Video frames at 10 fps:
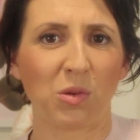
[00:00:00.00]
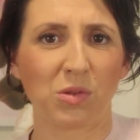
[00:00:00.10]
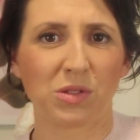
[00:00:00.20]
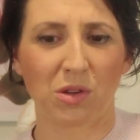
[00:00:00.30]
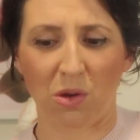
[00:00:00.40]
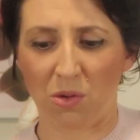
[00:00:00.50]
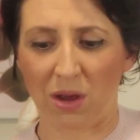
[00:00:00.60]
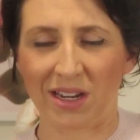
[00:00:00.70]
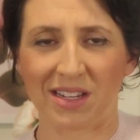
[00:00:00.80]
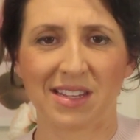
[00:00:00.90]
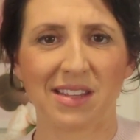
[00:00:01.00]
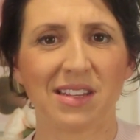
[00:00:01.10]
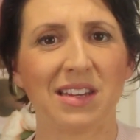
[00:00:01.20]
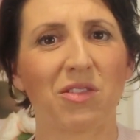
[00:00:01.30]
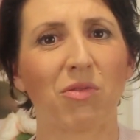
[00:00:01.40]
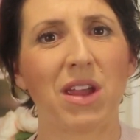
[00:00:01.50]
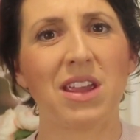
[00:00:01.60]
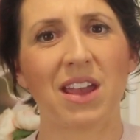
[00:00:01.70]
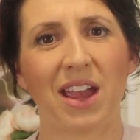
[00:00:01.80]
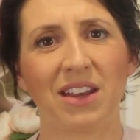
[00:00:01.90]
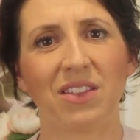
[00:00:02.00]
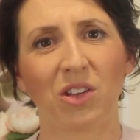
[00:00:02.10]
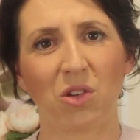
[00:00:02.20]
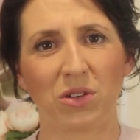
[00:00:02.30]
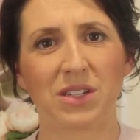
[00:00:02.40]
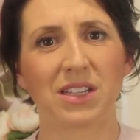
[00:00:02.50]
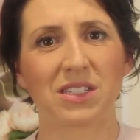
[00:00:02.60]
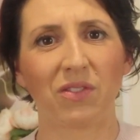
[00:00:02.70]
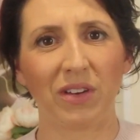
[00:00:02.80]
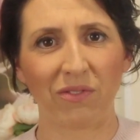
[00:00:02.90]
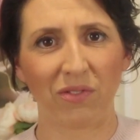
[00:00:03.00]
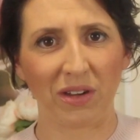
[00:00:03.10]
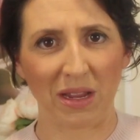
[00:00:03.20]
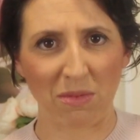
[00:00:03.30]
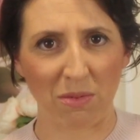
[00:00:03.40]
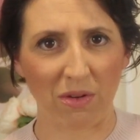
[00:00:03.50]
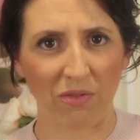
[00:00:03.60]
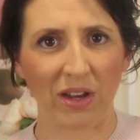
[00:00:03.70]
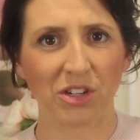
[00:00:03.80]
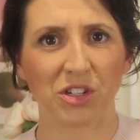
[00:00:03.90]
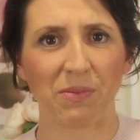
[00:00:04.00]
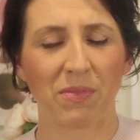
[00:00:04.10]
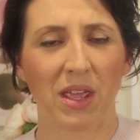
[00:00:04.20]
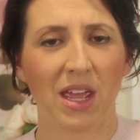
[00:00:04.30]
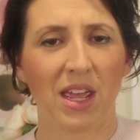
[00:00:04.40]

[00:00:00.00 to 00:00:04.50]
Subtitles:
also a necessity to regain in the context of lymphedema prevention.